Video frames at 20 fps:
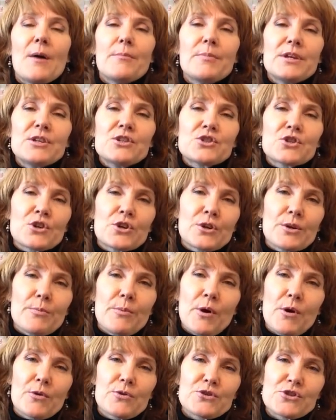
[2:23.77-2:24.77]
Be sure to
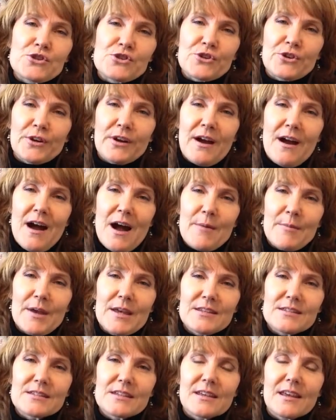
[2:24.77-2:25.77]
post your
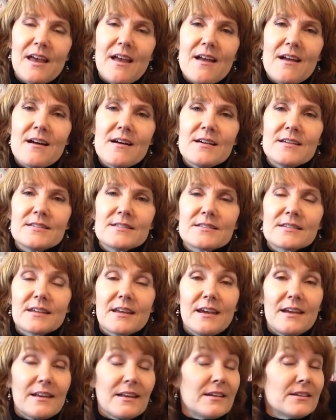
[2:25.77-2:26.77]
comment and
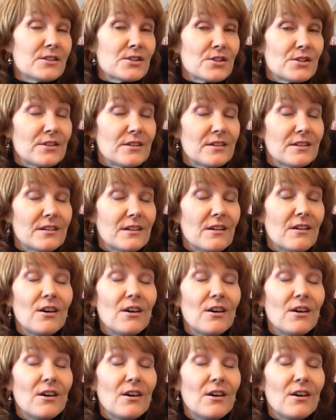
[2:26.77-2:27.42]
get entered